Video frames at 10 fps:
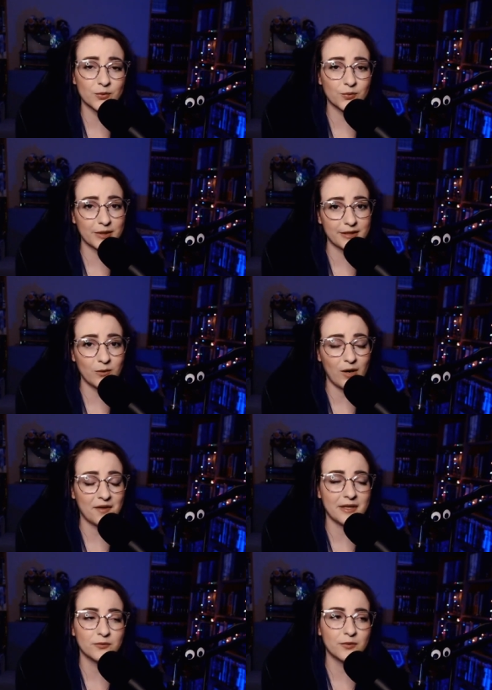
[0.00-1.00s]
really well
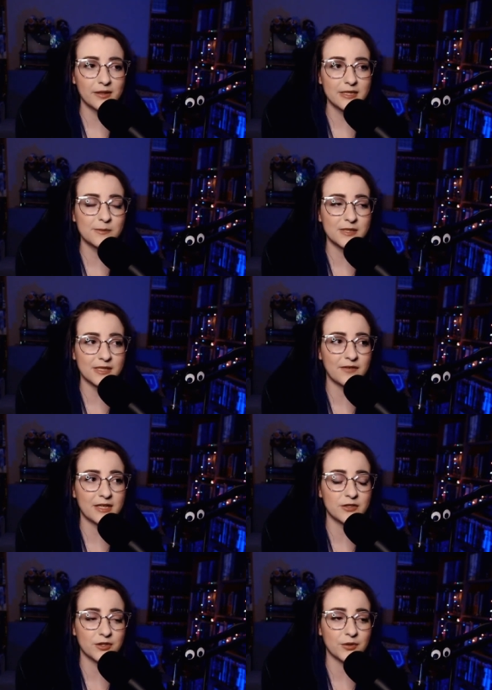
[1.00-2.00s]
and really
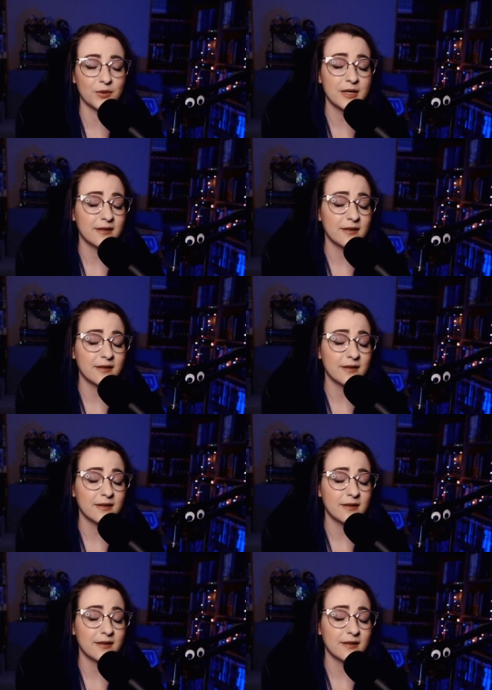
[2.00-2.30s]
specific to